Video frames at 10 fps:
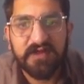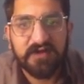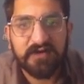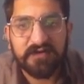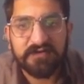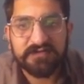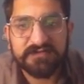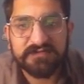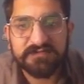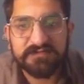uh,
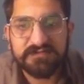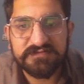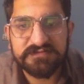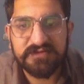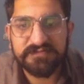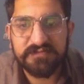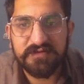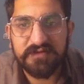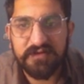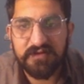some
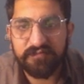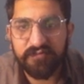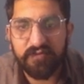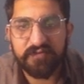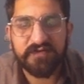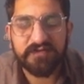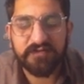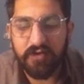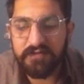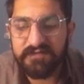pros and
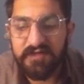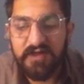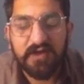cons.